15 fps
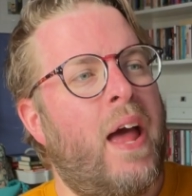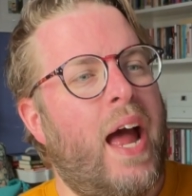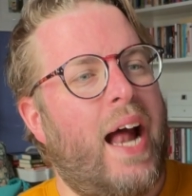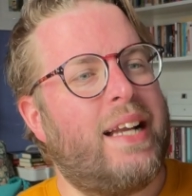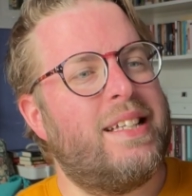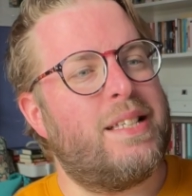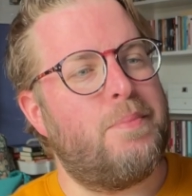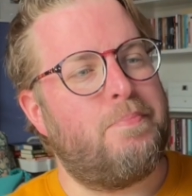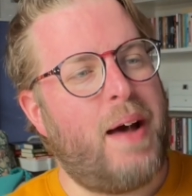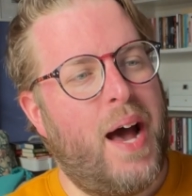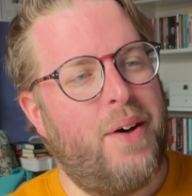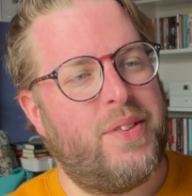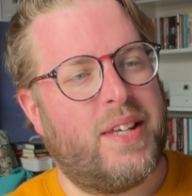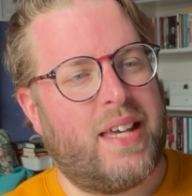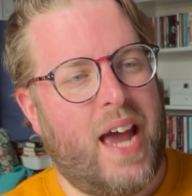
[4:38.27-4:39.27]
And it's
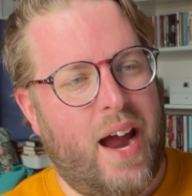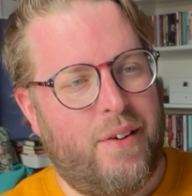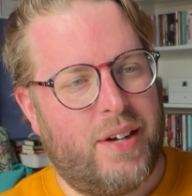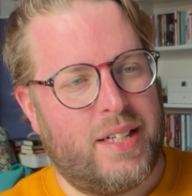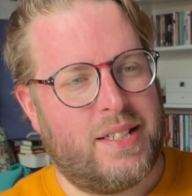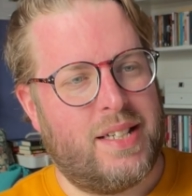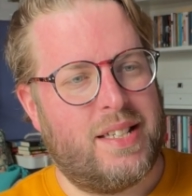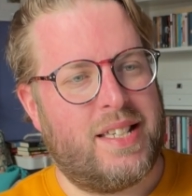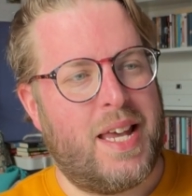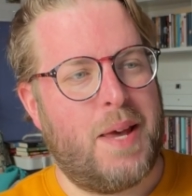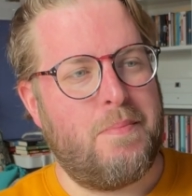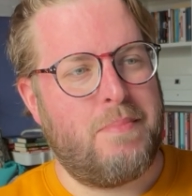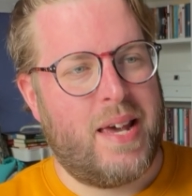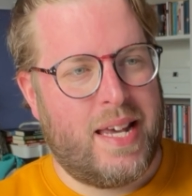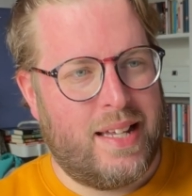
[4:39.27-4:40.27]
about the characters he
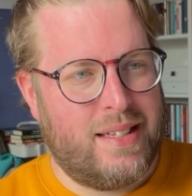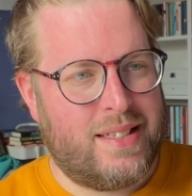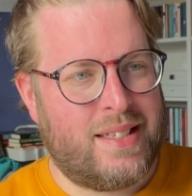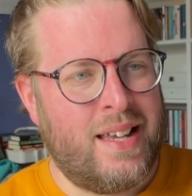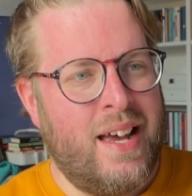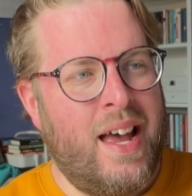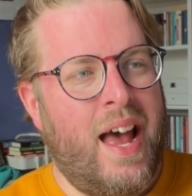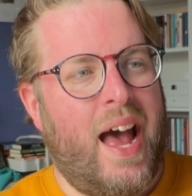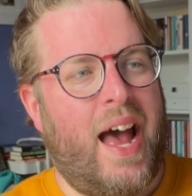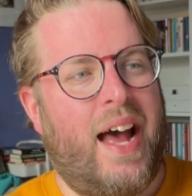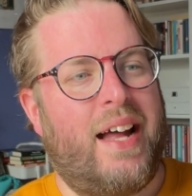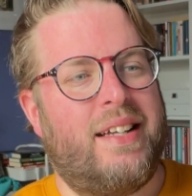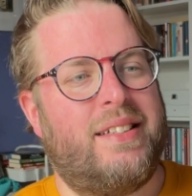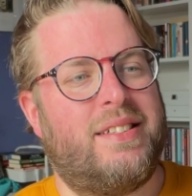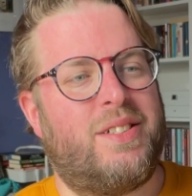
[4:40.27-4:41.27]
meets
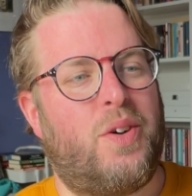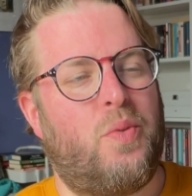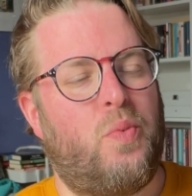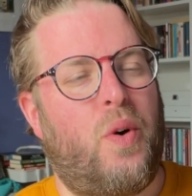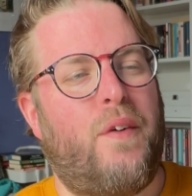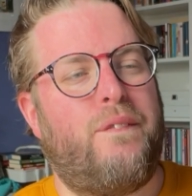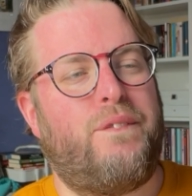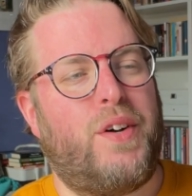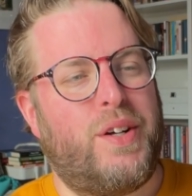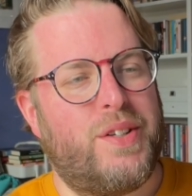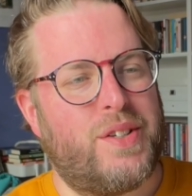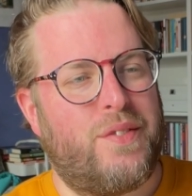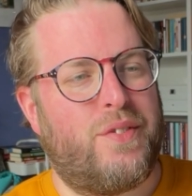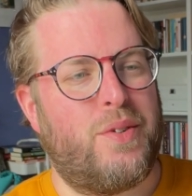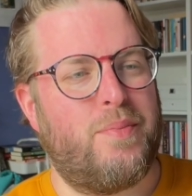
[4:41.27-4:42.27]
and what follows
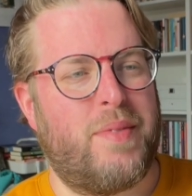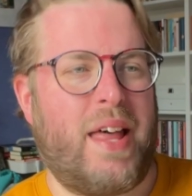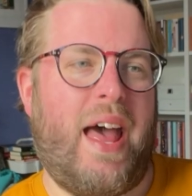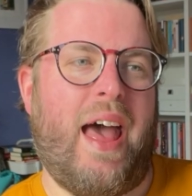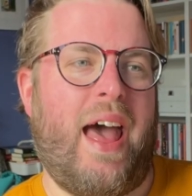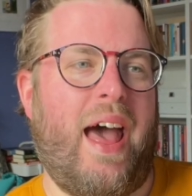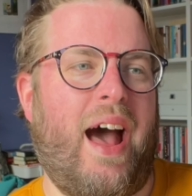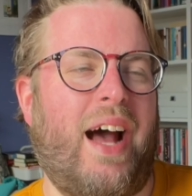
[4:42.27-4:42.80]
on from there.